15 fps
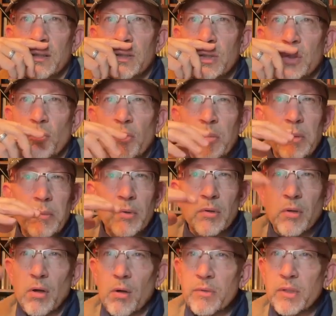So remember
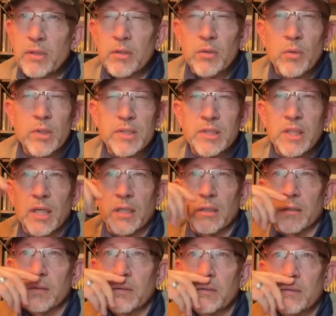all that the Lord has
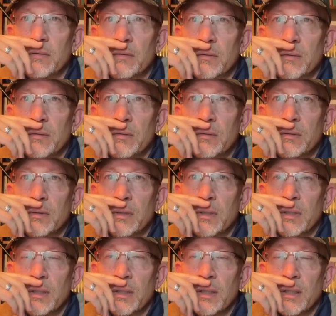done,
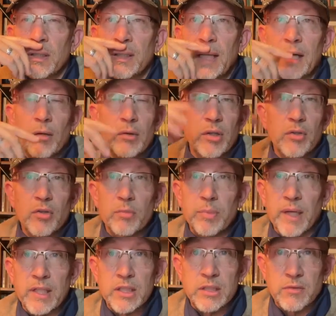not only through the
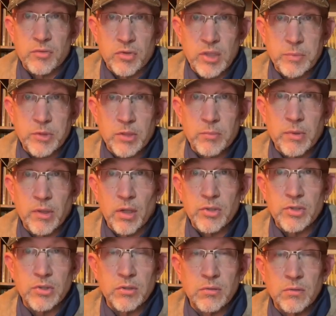pages of Scripture, but
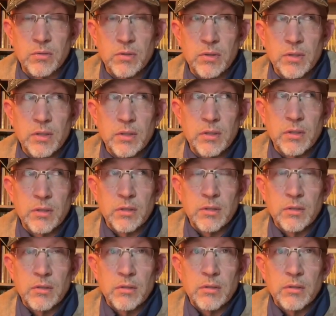also
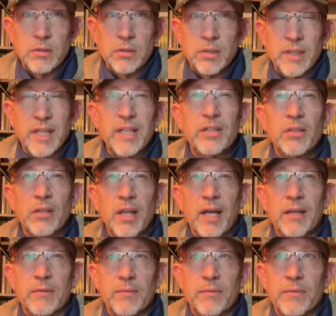in your
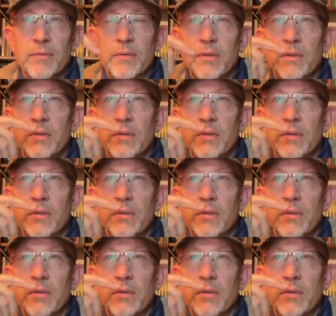life.